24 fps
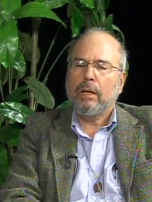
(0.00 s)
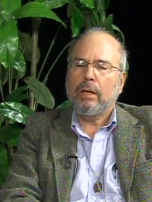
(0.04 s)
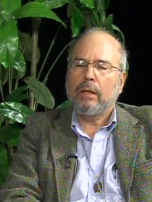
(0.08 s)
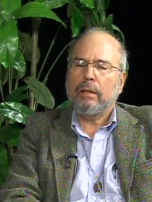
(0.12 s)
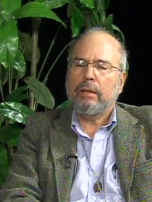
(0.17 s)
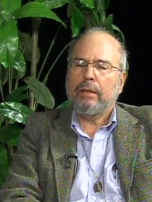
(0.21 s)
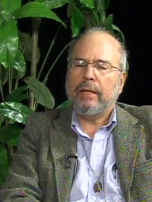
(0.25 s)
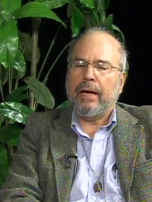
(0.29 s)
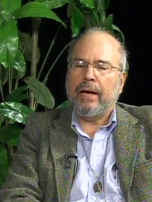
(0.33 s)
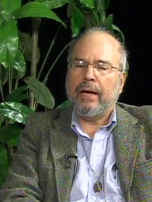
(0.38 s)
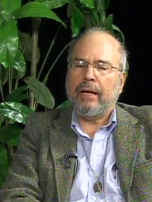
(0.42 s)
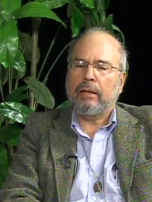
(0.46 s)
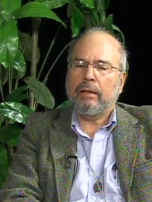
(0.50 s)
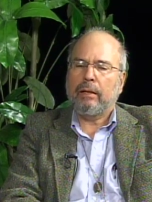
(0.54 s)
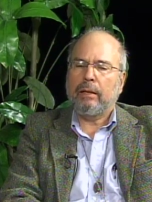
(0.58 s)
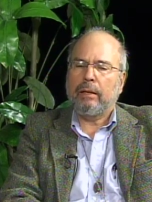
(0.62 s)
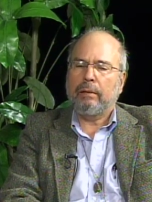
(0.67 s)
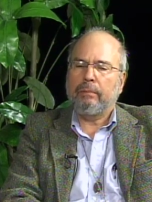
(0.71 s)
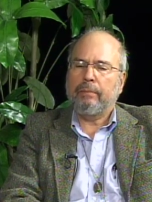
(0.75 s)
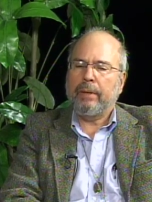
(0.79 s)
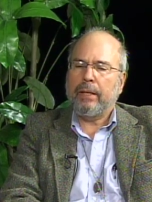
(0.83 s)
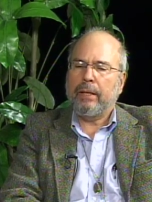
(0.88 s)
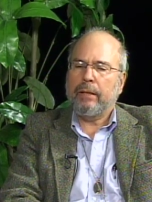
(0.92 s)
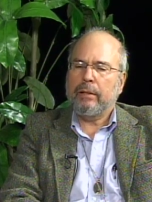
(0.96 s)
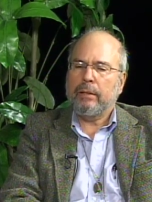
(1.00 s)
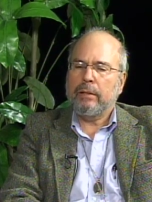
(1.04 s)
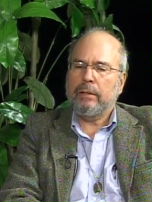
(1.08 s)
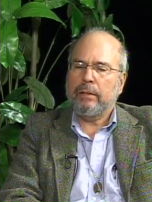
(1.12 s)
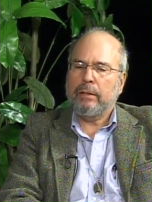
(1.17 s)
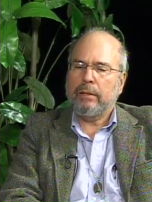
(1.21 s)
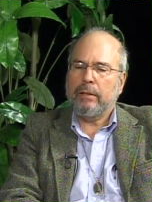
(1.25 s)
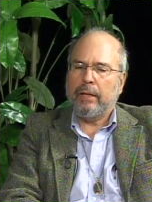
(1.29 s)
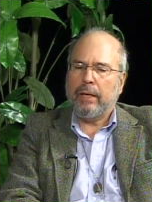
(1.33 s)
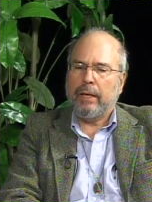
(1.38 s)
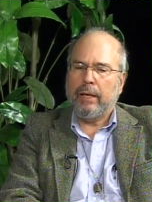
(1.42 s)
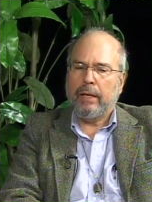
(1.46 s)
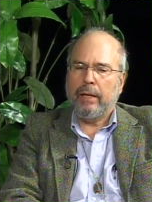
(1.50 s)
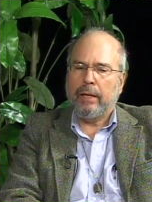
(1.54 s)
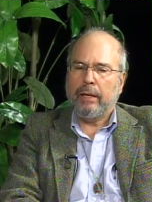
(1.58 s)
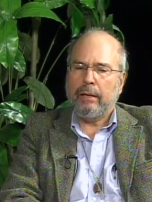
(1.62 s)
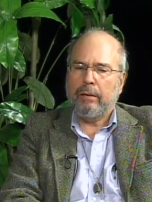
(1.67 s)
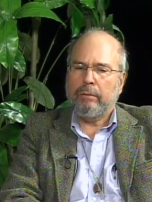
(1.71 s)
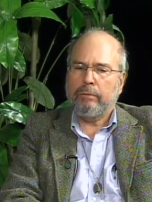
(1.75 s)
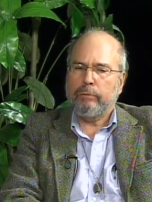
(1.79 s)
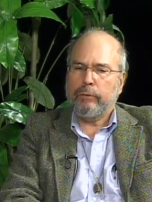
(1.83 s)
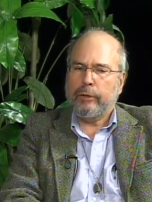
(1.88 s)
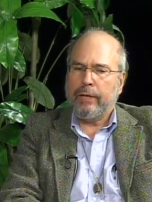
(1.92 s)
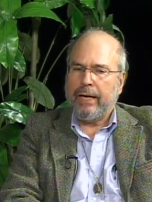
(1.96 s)
that uh, bears
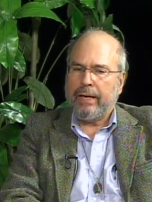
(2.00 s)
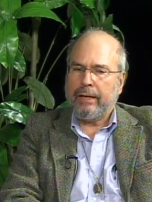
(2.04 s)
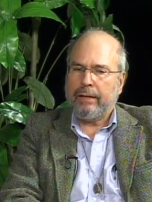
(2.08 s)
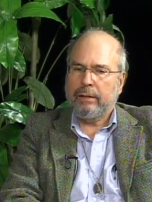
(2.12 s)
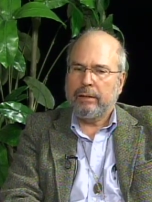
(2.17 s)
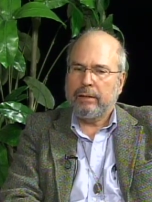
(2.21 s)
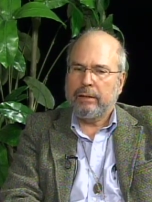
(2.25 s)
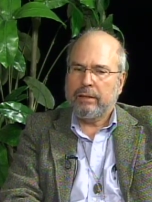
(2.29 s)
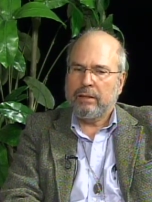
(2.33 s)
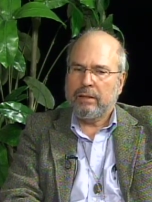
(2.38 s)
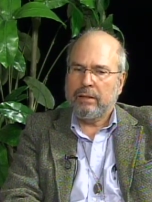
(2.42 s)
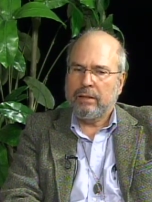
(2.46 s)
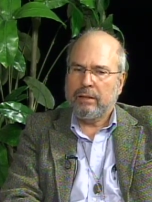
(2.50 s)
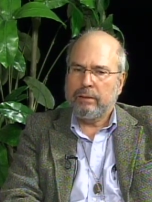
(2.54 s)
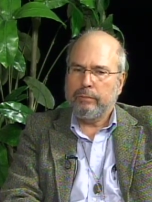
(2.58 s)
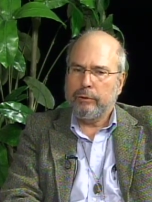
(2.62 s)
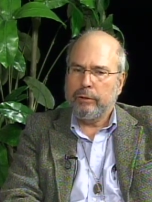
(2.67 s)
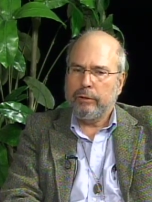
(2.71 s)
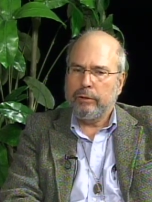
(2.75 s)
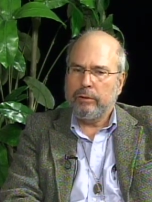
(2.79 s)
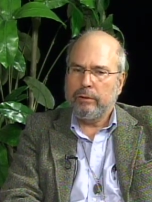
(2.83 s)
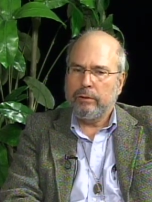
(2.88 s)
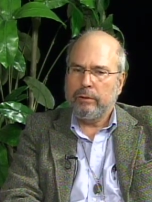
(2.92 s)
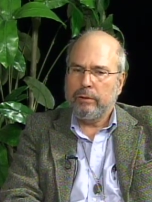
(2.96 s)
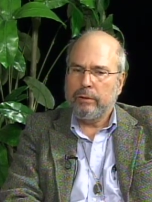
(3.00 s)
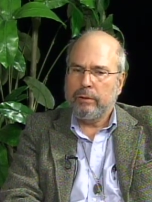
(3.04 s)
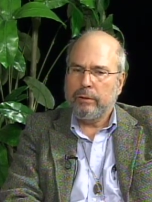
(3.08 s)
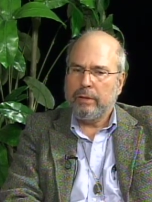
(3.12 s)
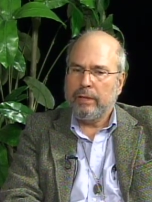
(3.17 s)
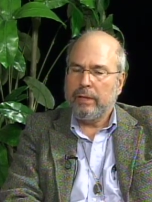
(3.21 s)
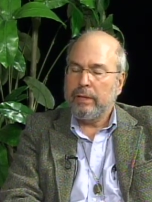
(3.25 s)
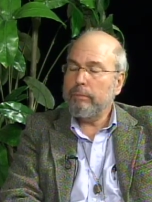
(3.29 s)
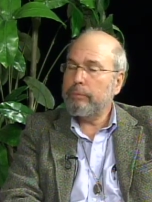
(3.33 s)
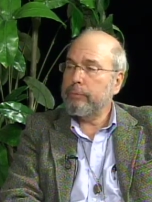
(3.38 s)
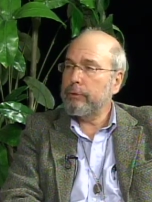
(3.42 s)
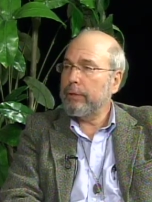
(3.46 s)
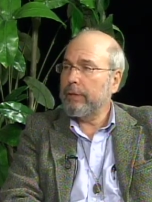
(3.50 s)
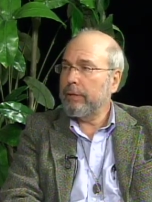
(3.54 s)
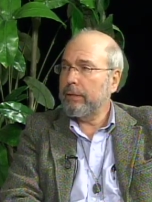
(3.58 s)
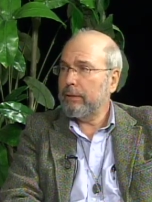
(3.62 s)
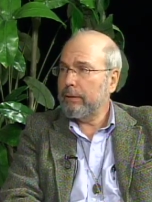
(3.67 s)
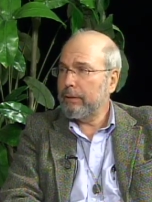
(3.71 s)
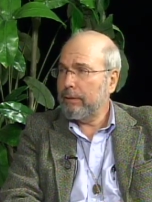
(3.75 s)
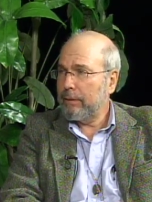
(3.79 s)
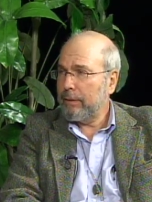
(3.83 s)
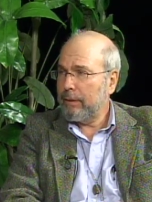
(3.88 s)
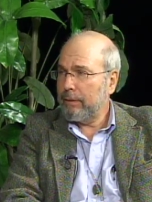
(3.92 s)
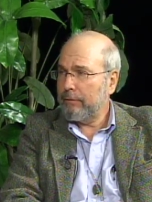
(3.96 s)
a miraculously produced imprint
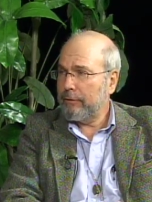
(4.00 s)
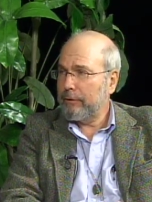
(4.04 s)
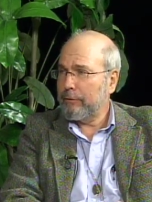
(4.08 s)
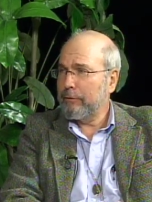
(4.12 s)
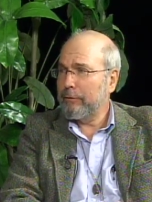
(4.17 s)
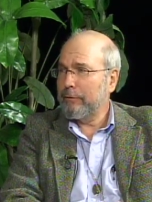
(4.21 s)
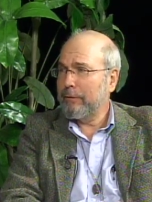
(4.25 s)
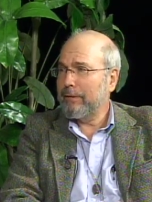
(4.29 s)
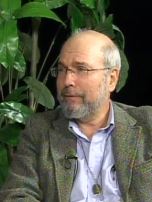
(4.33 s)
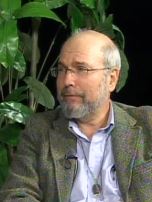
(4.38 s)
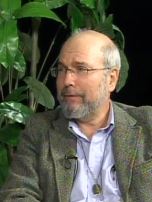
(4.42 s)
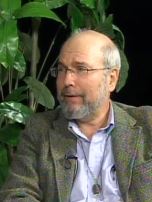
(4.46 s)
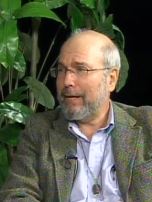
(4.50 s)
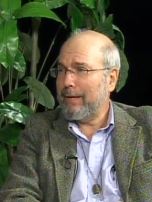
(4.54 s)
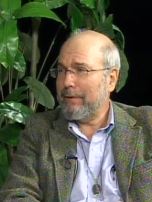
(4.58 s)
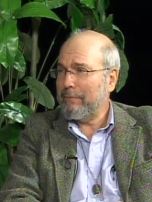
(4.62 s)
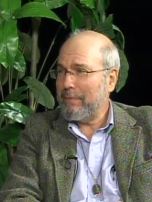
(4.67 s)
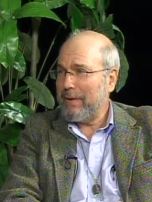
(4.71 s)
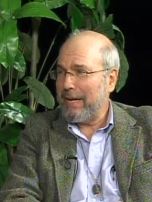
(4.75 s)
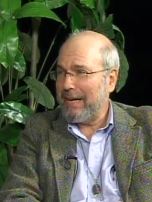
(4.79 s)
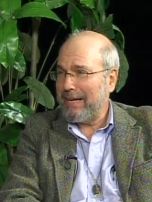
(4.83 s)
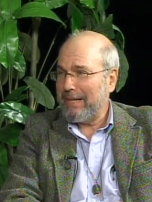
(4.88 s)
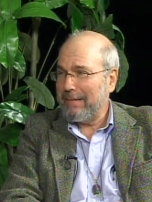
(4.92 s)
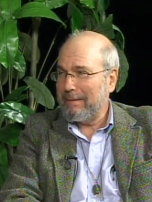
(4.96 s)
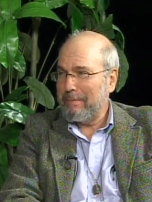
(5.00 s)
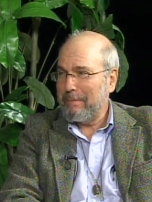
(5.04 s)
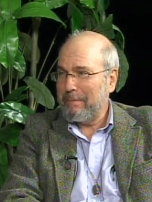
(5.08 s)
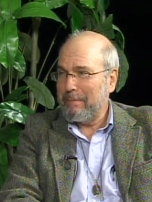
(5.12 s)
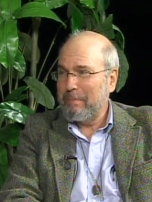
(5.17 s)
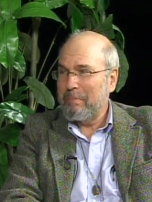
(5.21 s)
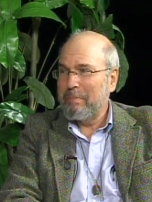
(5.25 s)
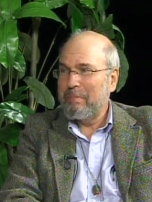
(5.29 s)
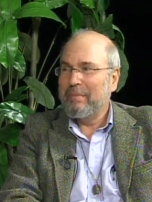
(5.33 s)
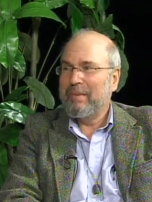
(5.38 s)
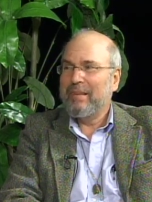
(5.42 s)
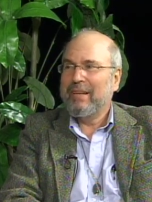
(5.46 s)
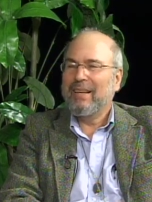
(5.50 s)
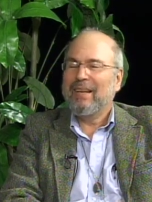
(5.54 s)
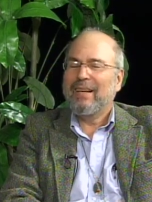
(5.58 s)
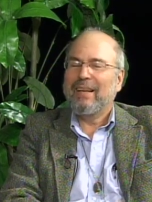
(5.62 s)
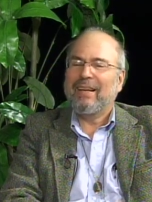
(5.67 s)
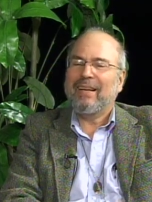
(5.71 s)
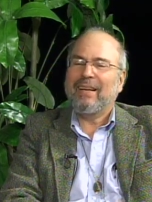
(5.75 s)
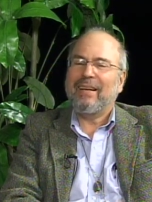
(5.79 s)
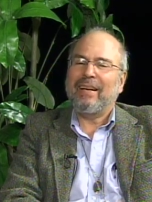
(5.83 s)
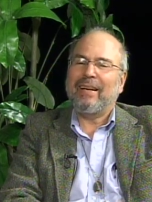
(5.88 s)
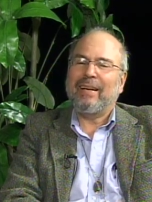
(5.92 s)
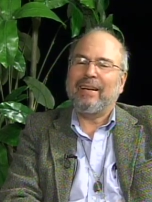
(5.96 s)
of a crucified man
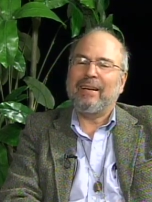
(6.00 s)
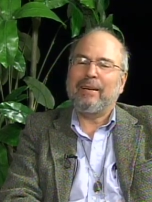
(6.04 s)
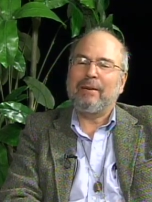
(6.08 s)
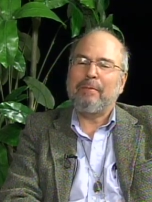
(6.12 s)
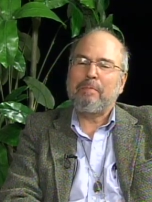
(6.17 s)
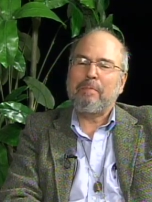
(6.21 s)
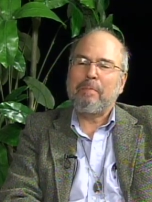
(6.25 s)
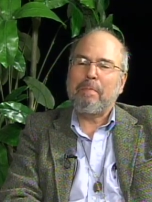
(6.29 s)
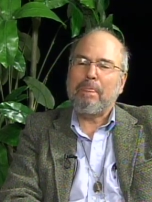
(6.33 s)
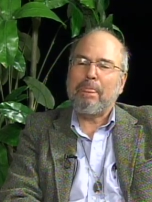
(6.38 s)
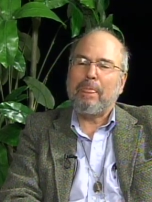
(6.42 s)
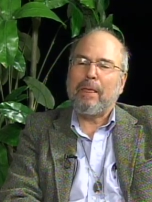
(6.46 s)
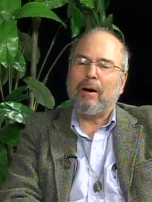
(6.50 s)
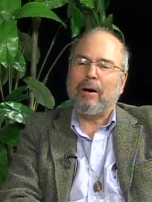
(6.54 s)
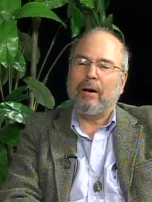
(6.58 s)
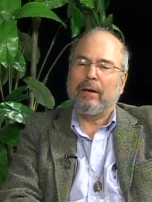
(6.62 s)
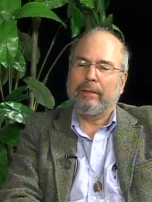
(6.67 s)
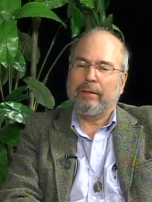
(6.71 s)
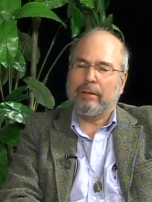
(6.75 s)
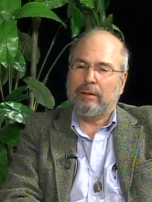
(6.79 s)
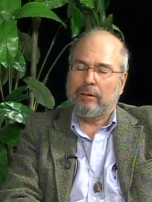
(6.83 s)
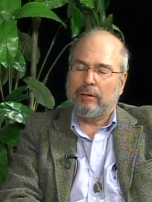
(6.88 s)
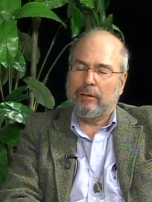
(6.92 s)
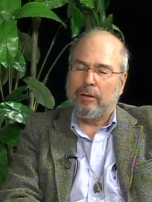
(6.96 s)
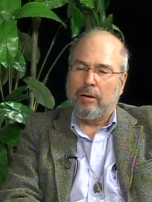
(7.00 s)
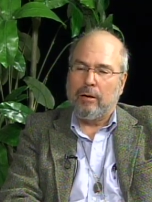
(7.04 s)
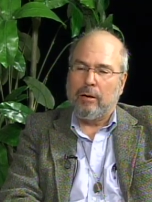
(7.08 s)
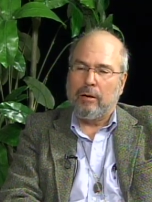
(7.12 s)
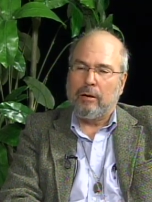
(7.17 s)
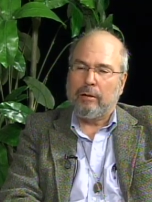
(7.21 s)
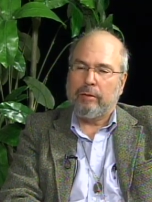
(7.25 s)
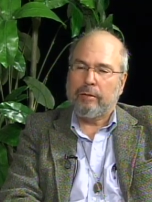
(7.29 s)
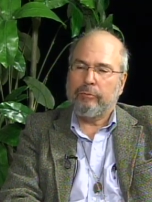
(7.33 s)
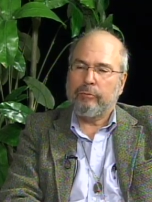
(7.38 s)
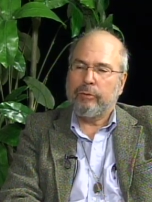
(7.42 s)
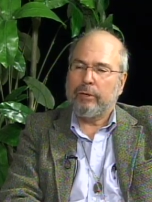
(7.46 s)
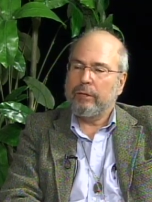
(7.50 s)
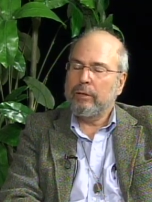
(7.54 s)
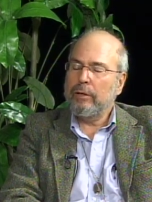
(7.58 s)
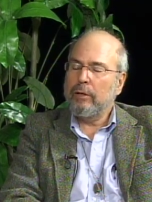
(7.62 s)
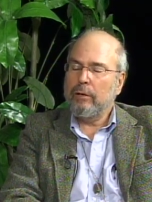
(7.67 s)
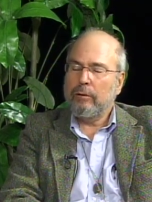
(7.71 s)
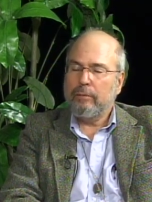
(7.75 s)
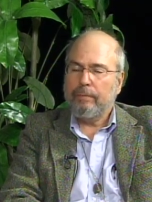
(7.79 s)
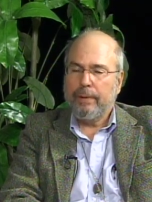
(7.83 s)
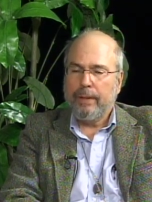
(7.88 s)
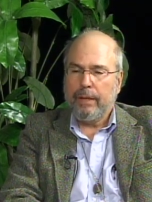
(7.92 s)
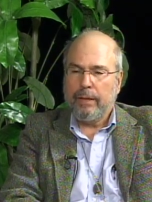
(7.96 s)
um, on the cloth with
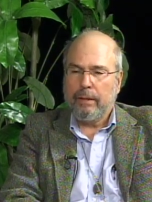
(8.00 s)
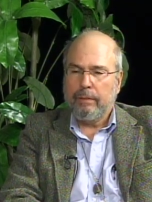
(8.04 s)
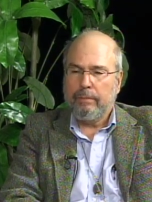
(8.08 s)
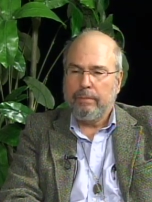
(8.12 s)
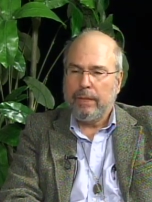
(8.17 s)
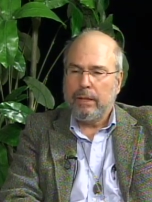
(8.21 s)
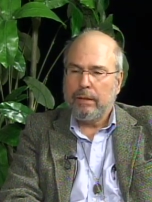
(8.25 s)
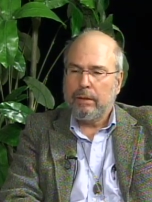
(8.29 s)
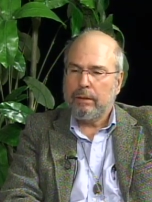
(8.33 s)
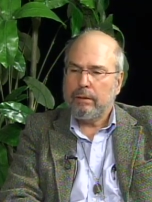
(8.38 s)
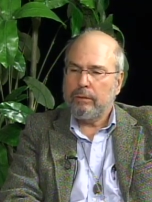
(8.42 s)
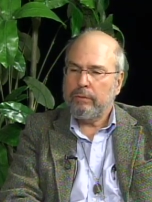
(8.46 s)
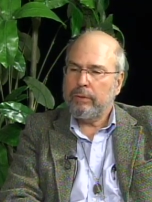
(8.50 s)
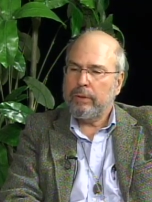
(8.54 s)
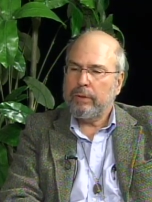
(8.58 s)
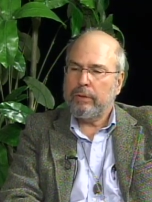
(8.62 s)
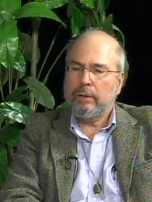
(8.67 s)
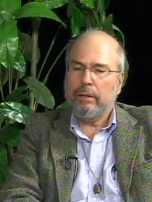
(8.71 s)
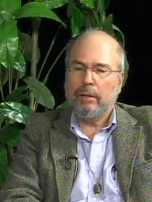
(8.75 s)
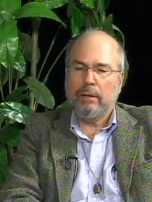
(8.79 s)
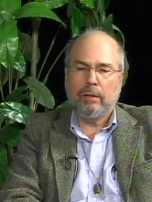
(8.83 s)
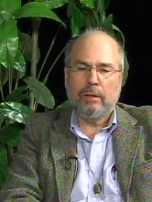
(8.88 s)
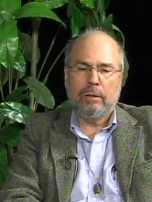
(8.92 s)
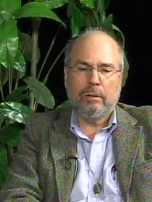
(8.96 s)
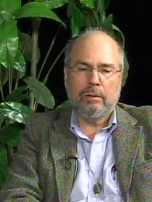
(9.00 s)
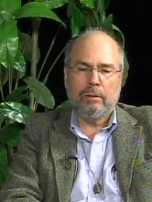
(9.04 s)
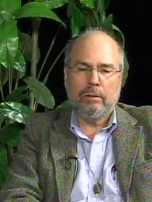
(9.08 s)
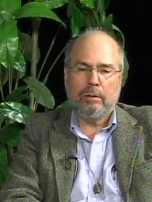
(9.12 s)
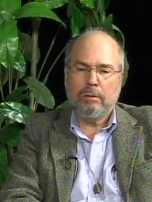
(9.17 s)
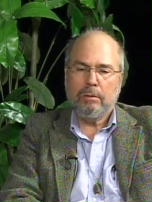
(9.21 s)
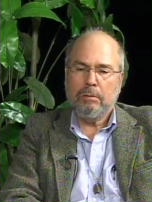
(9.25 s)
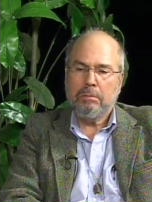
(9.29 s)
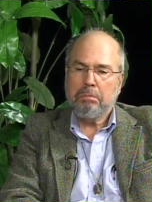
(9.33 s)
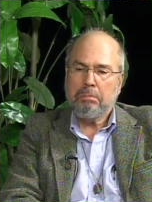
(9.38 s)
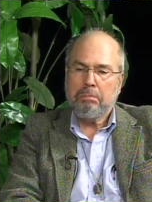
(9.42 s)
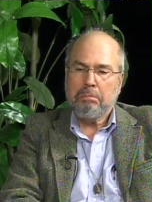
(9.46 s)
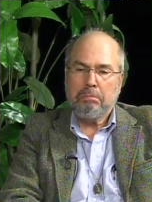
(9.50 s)
no pigment, with no